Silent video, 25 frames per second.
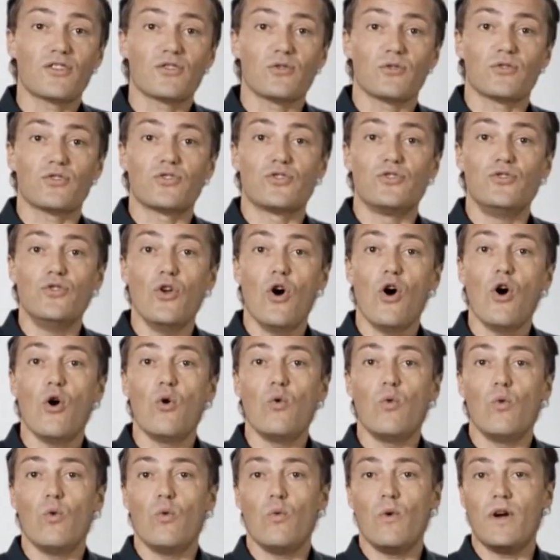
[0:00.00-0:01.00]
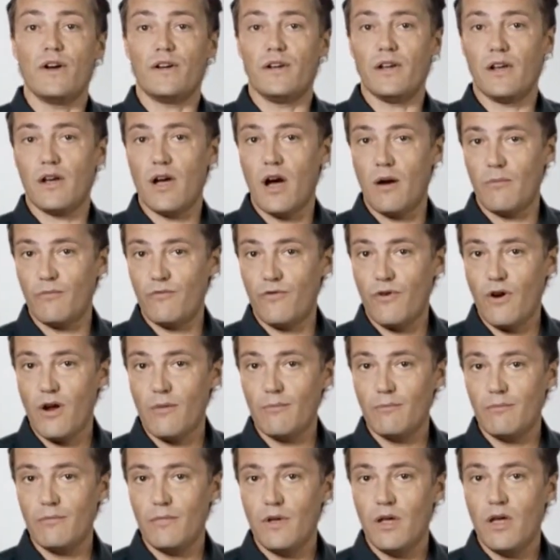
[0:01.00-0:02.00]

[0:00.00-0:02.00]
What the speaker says: socks know where they come from,